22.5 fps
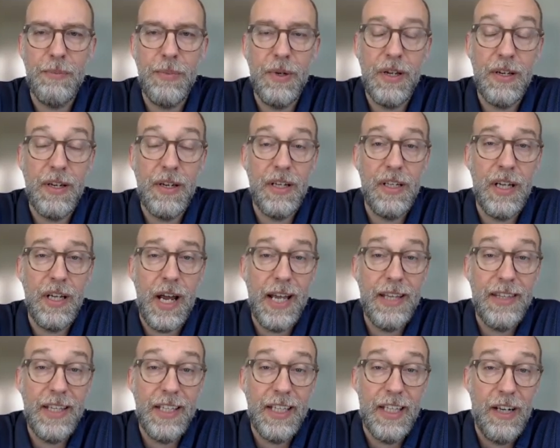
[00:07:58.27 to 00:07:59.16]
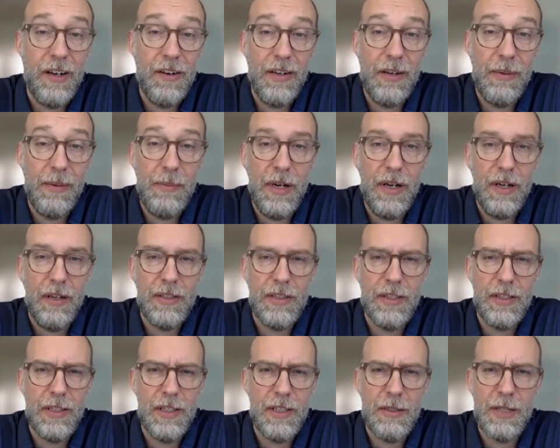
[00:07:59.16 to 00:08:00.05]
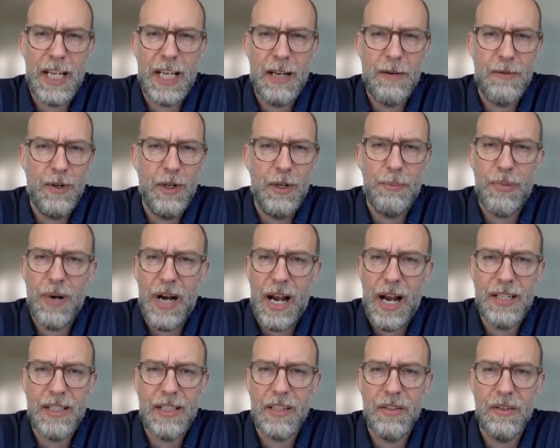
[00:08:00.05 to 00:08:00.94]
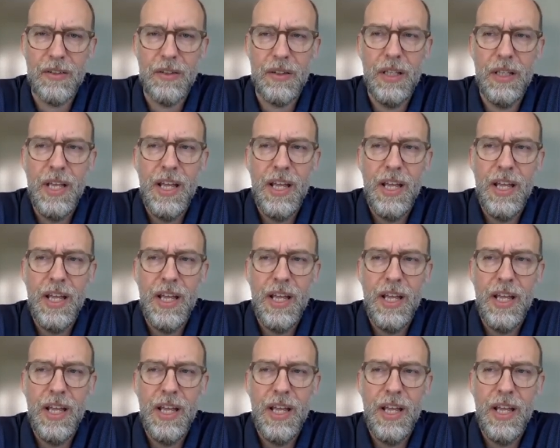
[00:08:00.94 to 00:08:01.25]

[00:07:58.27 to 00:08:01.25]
But I think you're in the middle, just to get real practical,